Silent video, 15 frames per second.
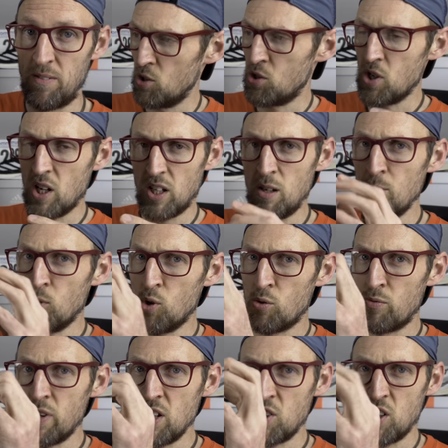Certainly more
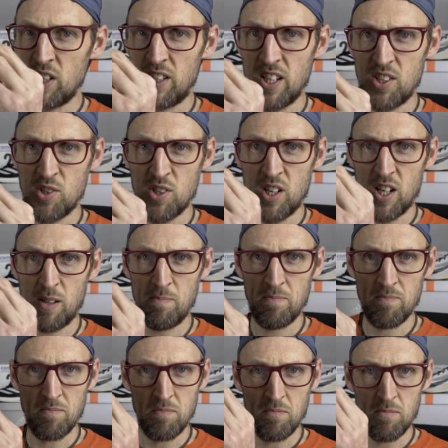rigid this time.
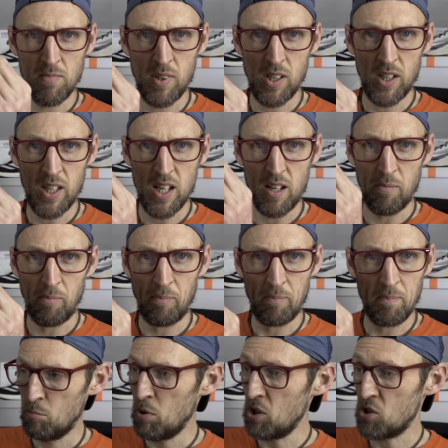Look at that.
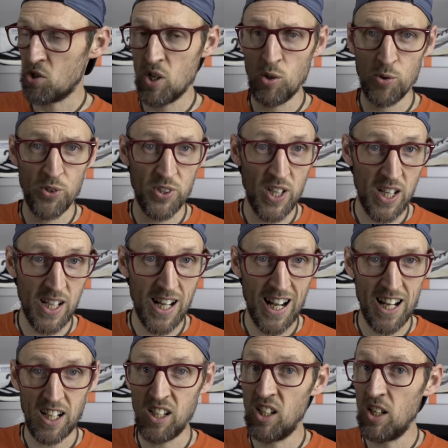But still thin
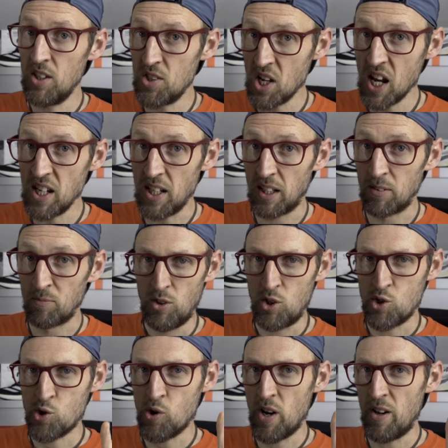and containing.
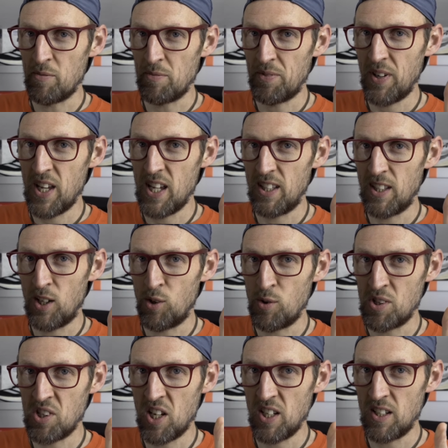The triumph here though
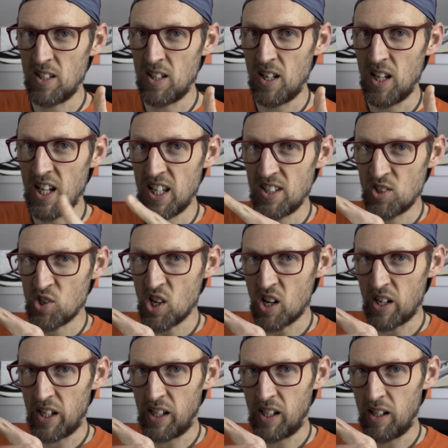is hidden
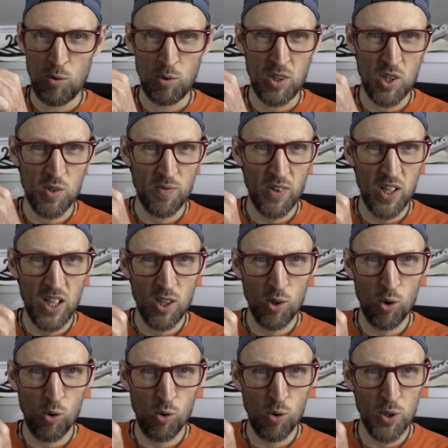inside with this very
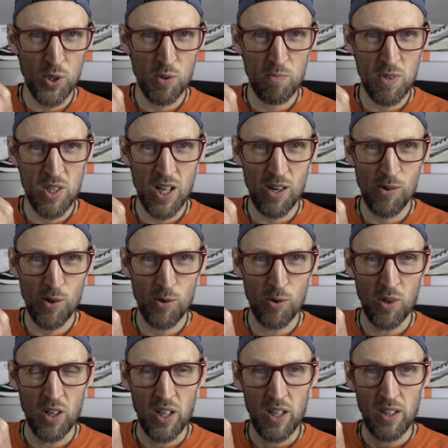coarse
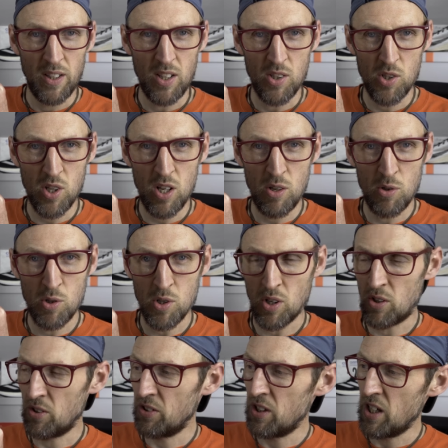material that's used
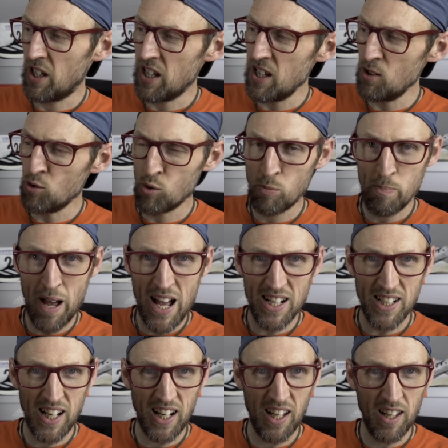on the heel
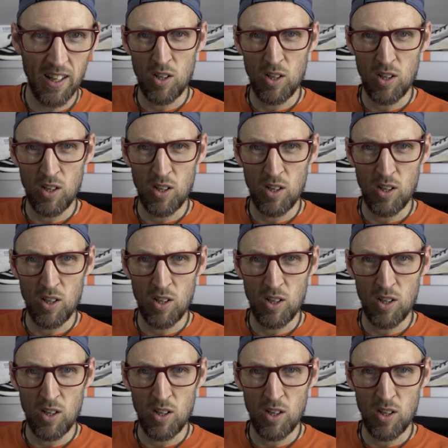padding.